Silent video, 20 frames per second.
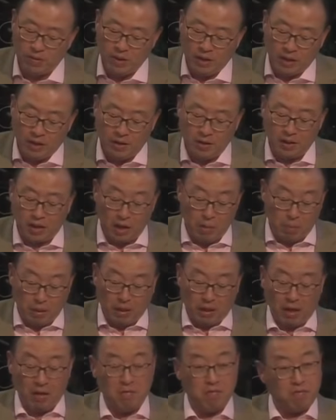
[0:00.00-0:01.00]
Indeed, I
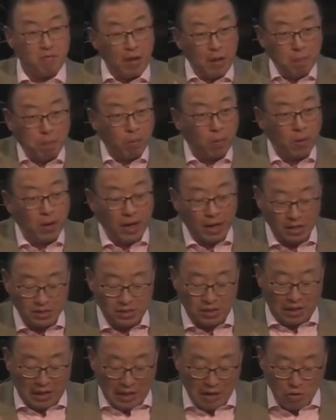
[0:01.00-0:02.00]
became
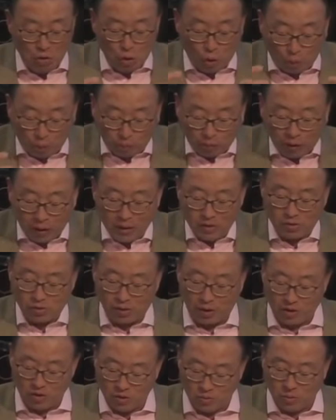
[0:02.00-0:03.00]
vaporized in your place so
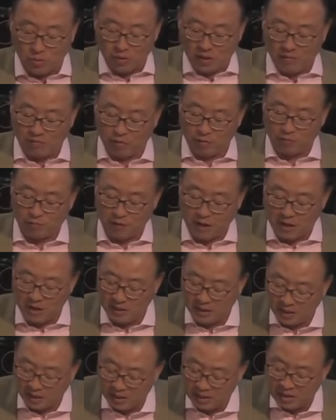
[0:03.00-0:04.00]
that you won't have to
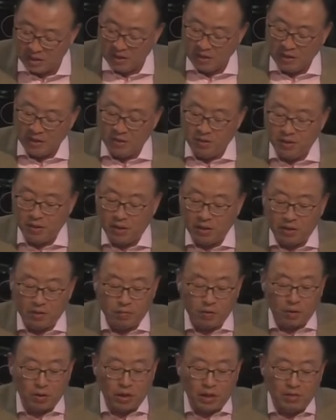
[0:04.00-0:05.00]
find that in the end of
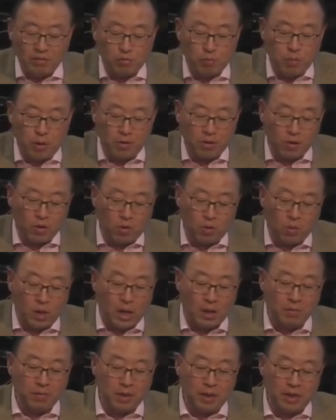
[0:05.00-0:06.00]
your life's
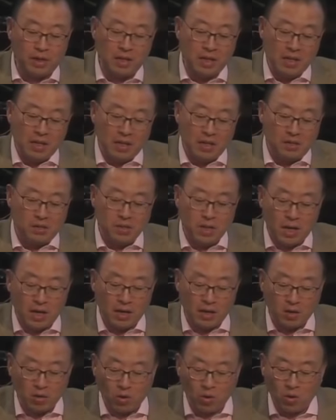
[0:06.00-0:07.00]
merry-go-round that it's not
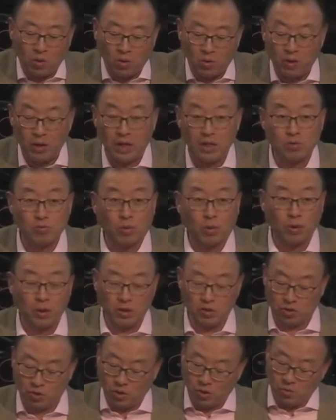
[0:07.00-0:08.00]
at all as
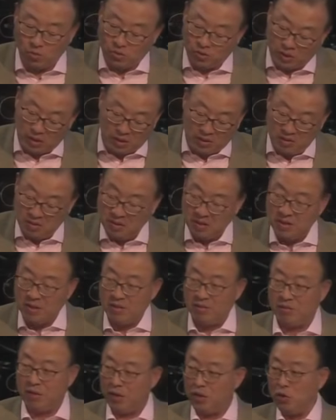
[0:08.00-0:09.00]
Rolling Stones and
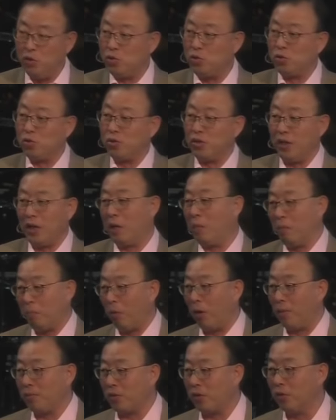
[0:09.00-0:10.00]
they used to sing and
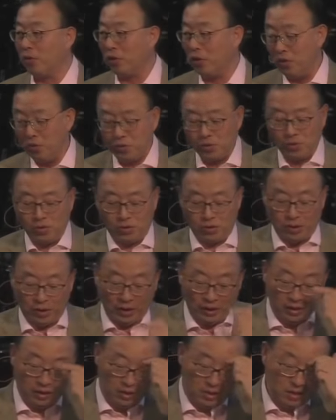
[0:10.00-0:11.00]
perhaps continues to
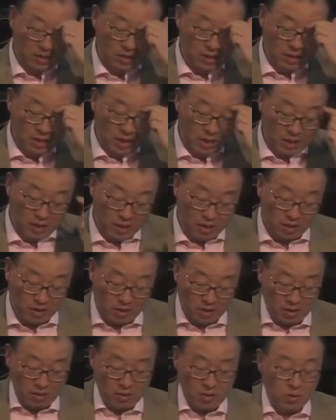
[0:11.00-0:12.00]
sing, I can't
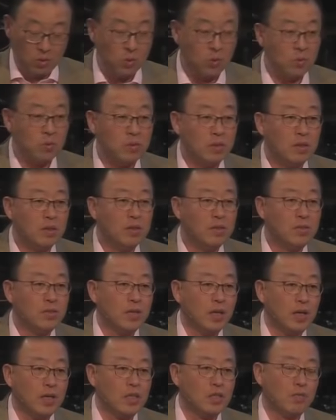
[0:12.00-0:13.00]
get no
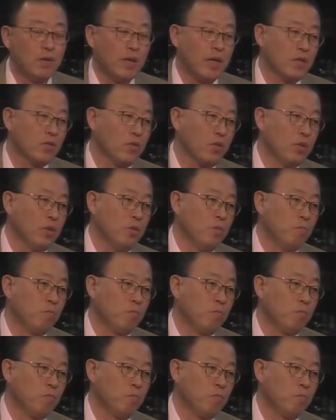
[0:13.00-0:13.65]
satisfaction.